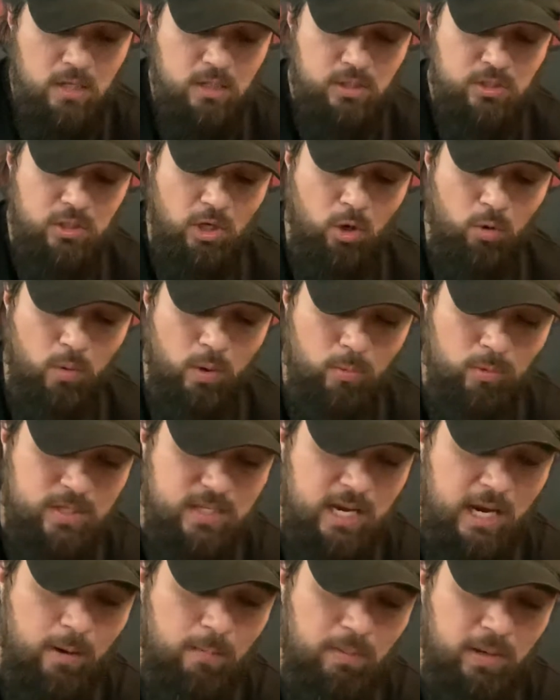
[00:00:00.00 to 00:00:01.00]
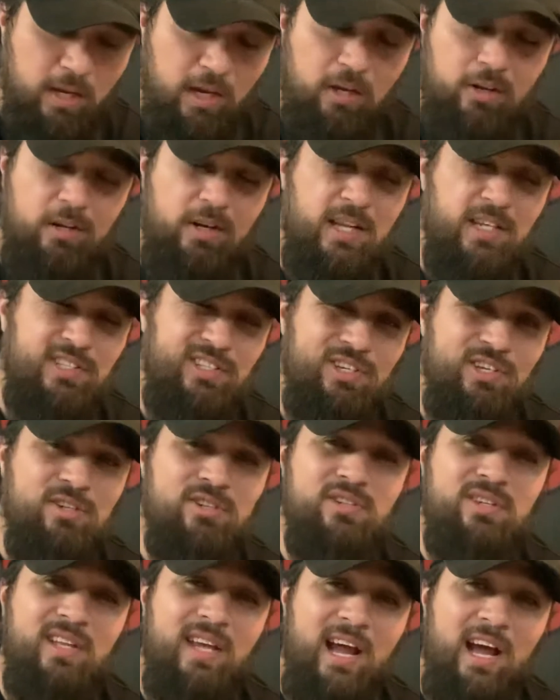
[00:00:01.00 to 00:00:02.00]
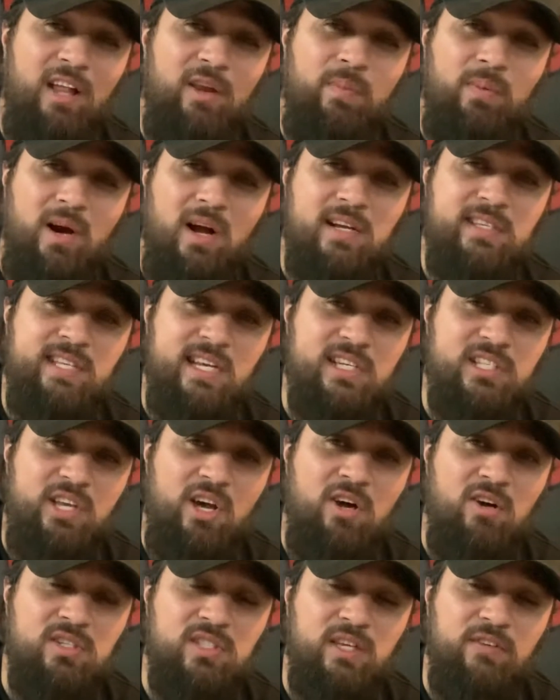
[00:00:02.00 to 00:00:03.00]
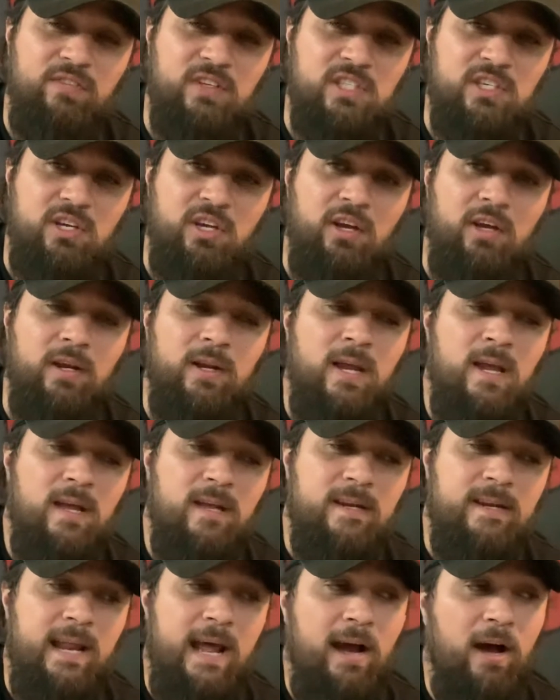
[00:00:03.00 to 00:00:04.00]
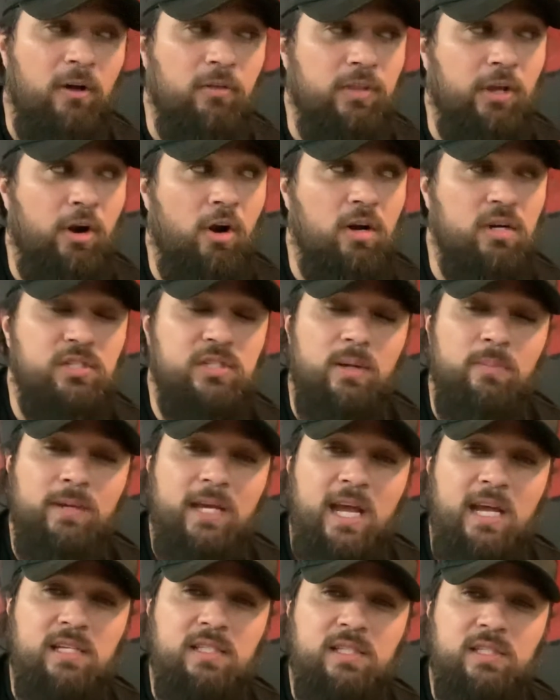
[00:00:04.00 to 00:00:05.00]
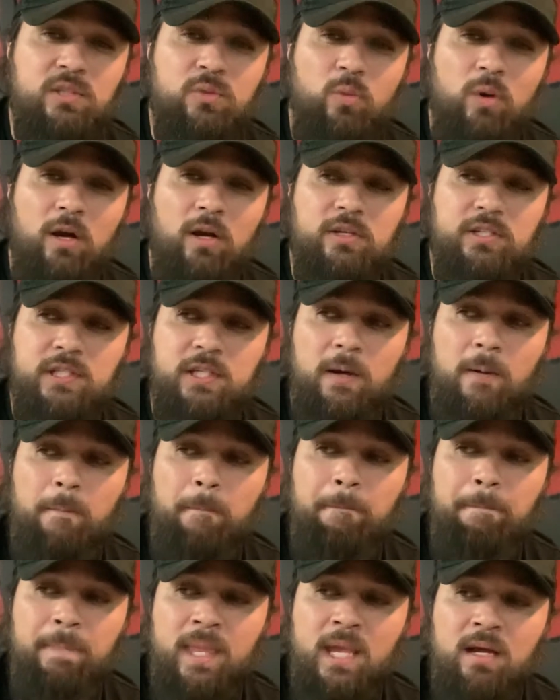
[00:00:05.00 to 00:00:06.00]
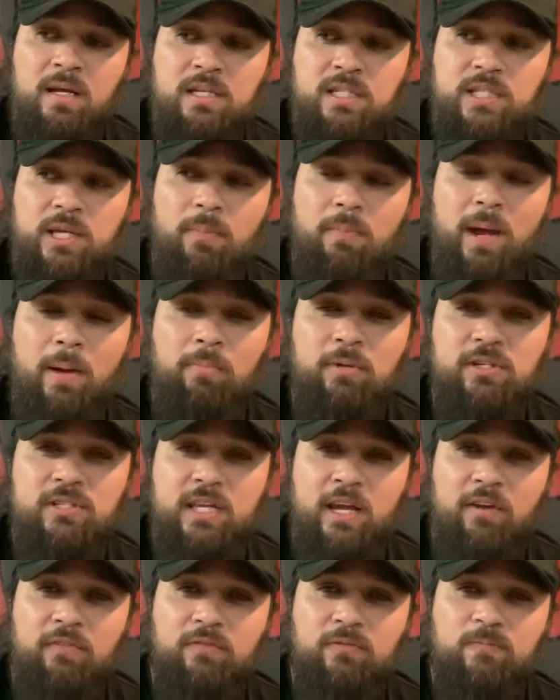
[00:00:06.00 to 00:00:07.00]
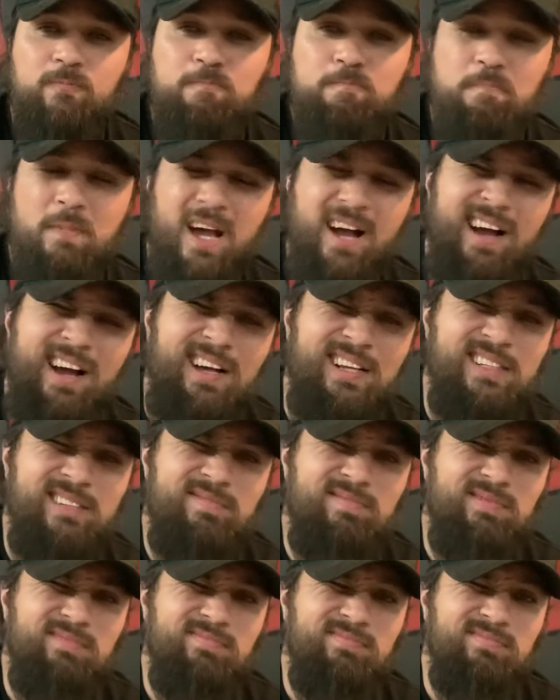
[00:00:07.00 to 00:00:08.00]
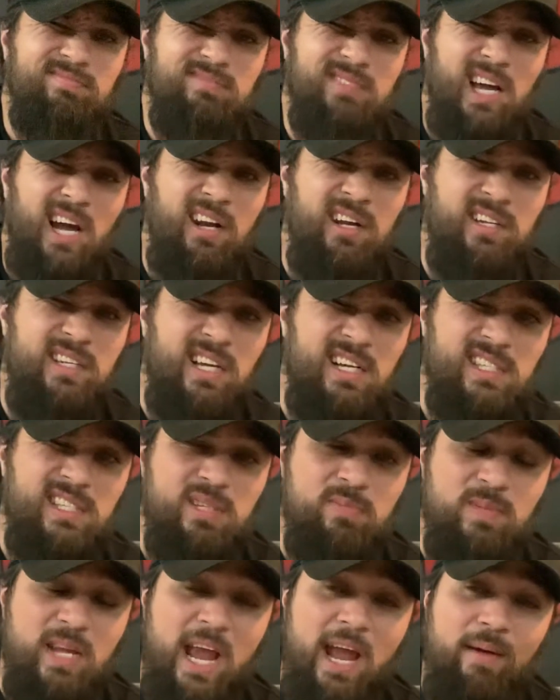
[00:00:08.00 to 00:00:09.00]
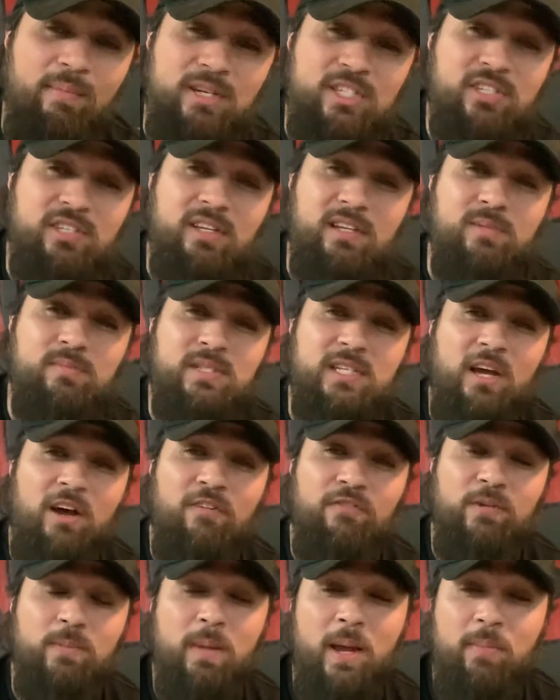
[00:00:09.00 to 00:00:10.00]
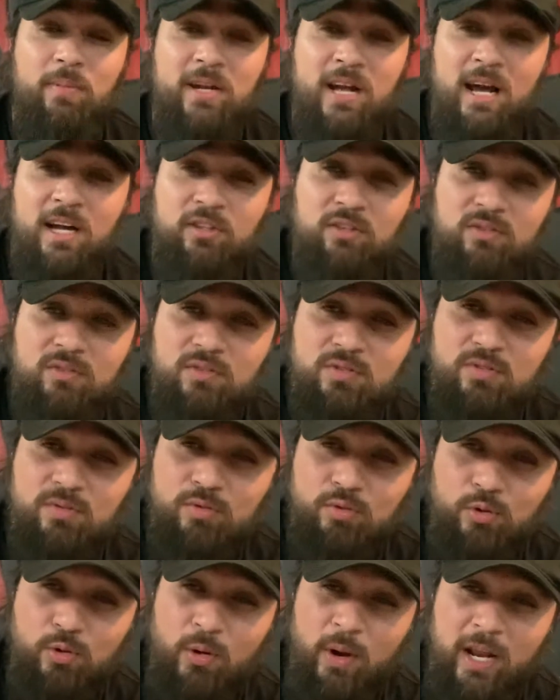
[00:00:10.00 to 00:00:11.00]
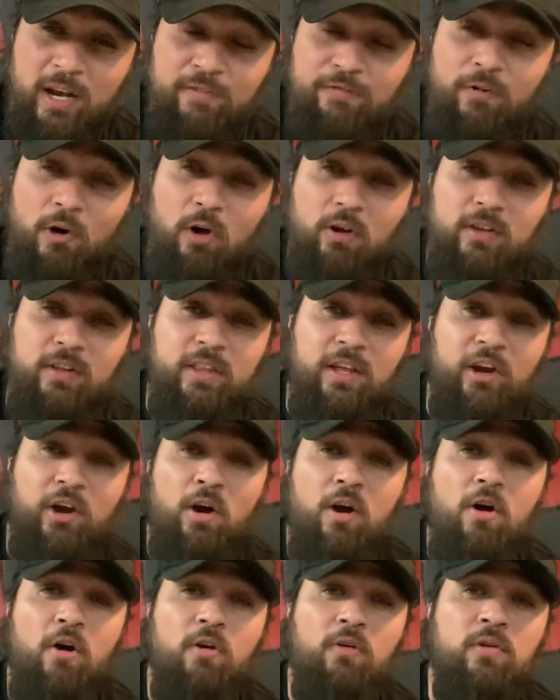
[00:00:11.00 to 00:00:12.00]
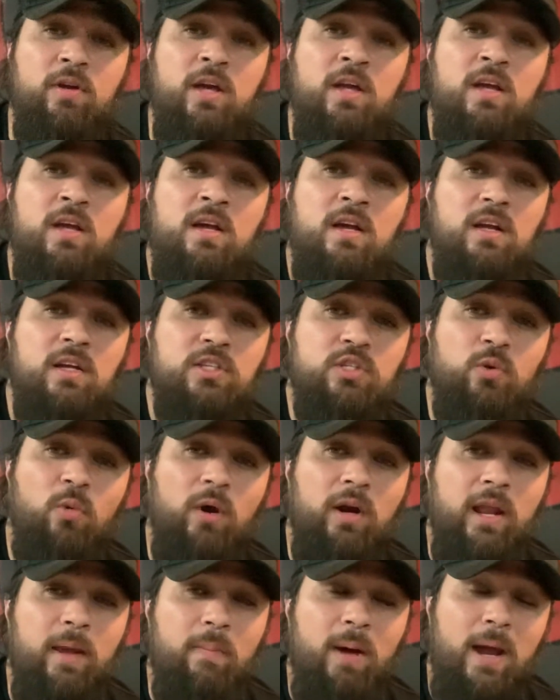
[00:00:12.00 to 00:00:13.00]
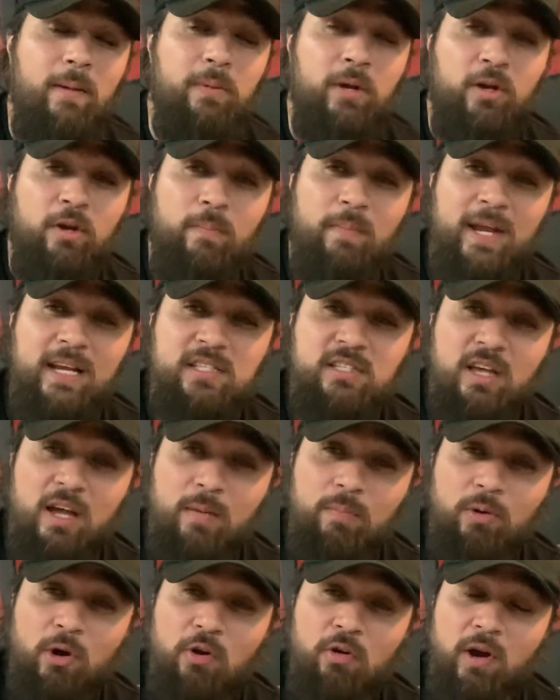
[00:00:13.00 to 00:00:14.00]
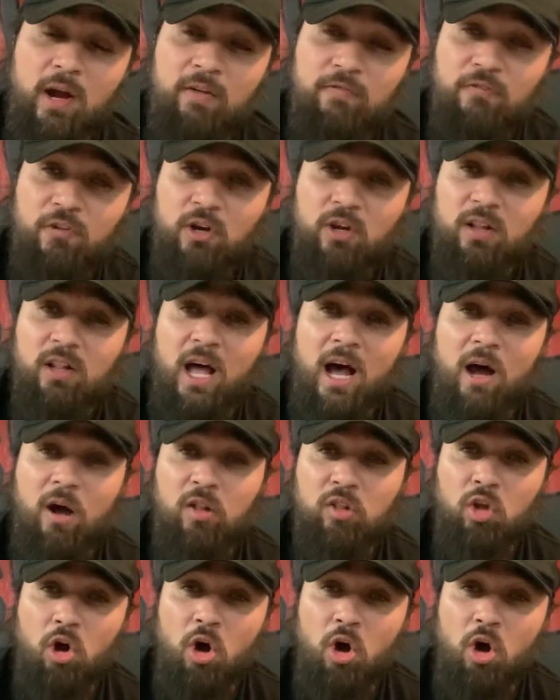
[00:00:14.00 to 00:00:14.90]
So when we take a beginner, that's usually how the process goes if it's good. Now, there are some cases where some members have kind of done some damage to themselves, and maybe not through any fault of their own, to where they might be on the baseline program for a lot longer.